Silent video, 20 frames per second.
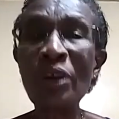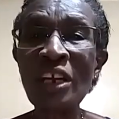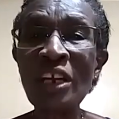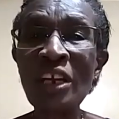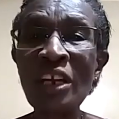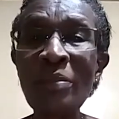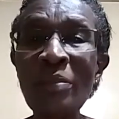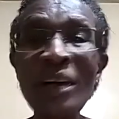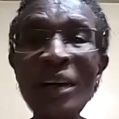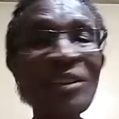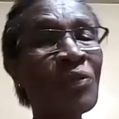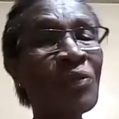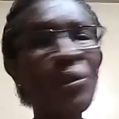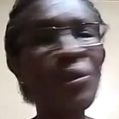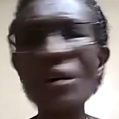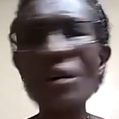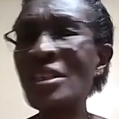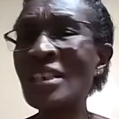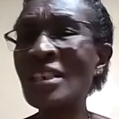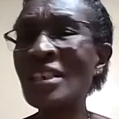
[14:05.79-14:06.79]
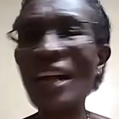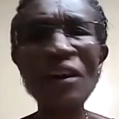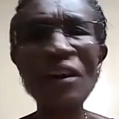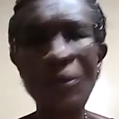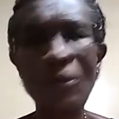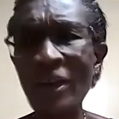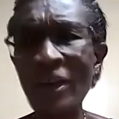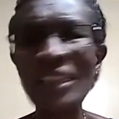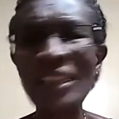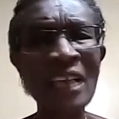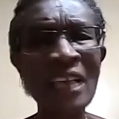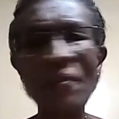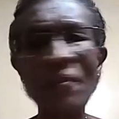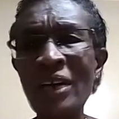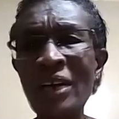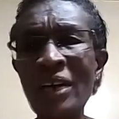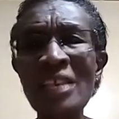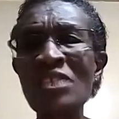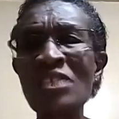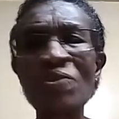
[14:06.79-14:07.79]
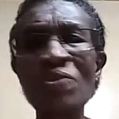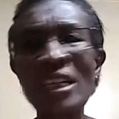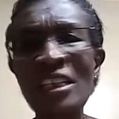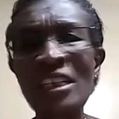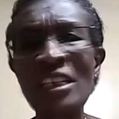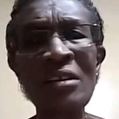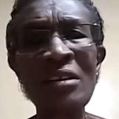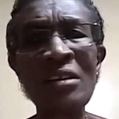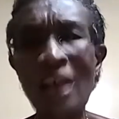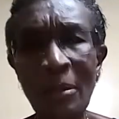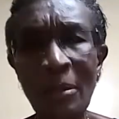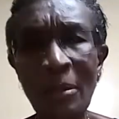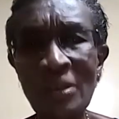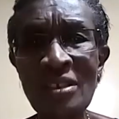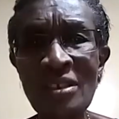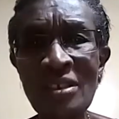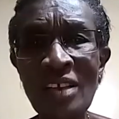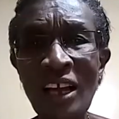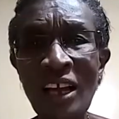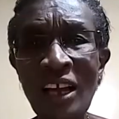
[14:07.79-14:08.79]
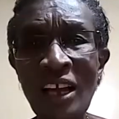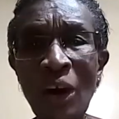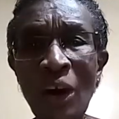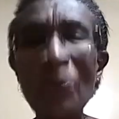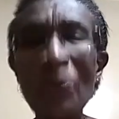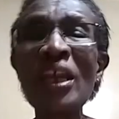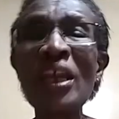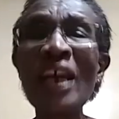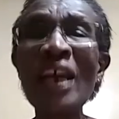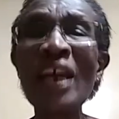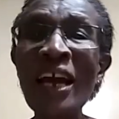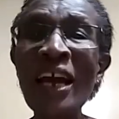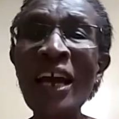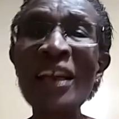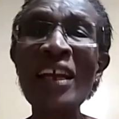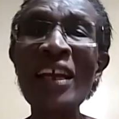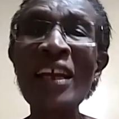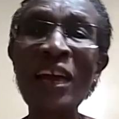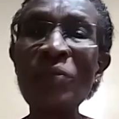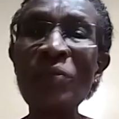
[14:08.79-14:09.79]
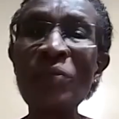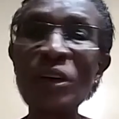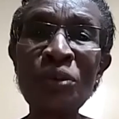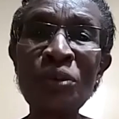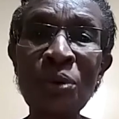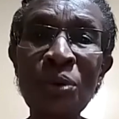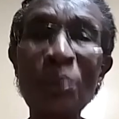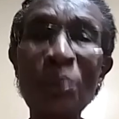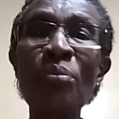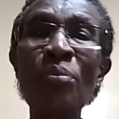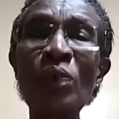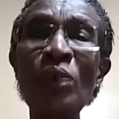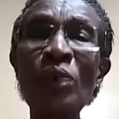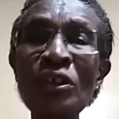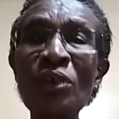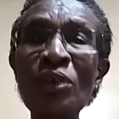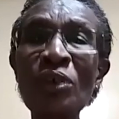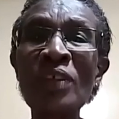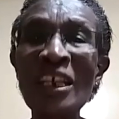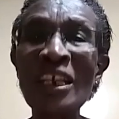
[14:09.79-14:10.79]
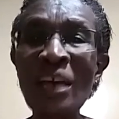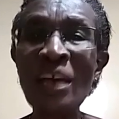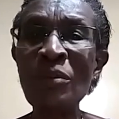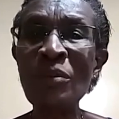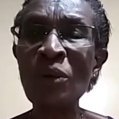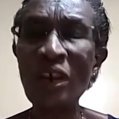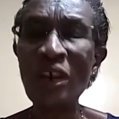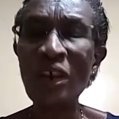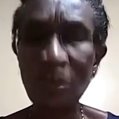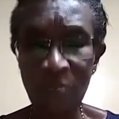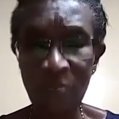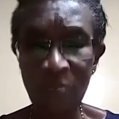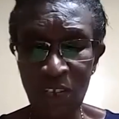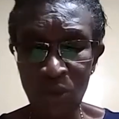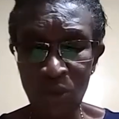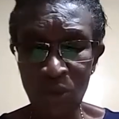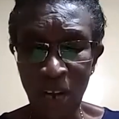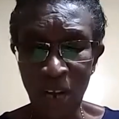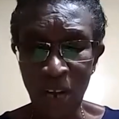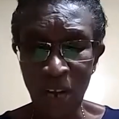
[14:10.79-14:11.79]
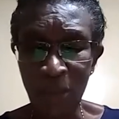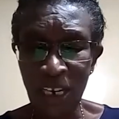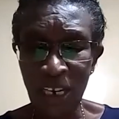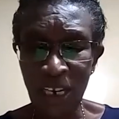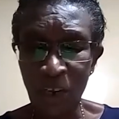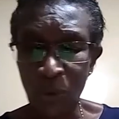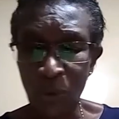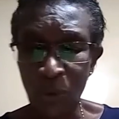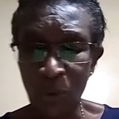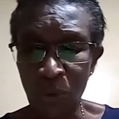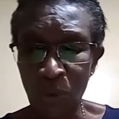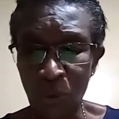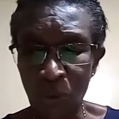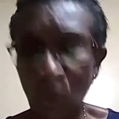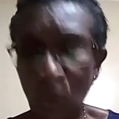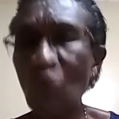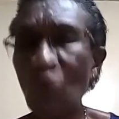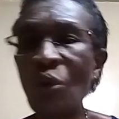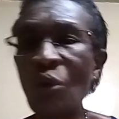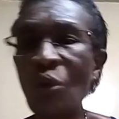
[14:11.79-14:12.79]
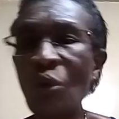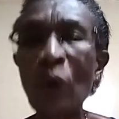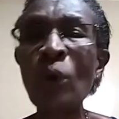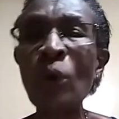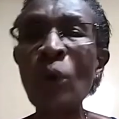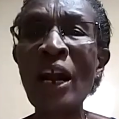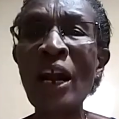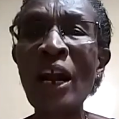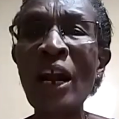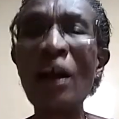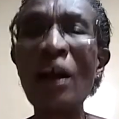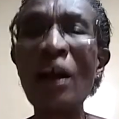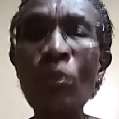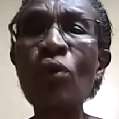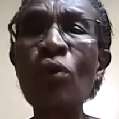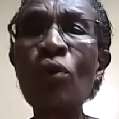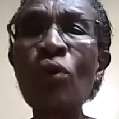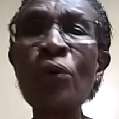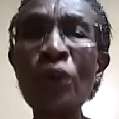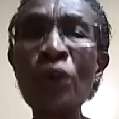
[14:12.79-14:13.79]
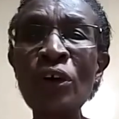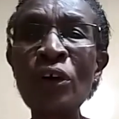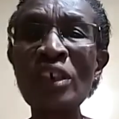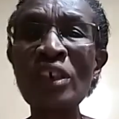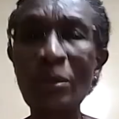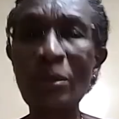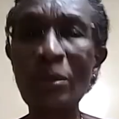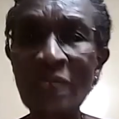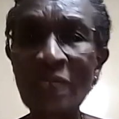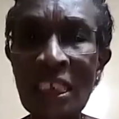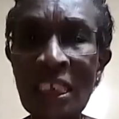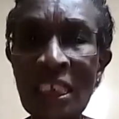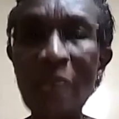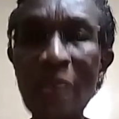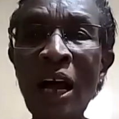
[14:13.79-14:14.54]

But of course, none of us ever eats 20 grams. We hardly ever do. Most of the time, you want to make sure kama ni kuku umekula mguu yote mzima.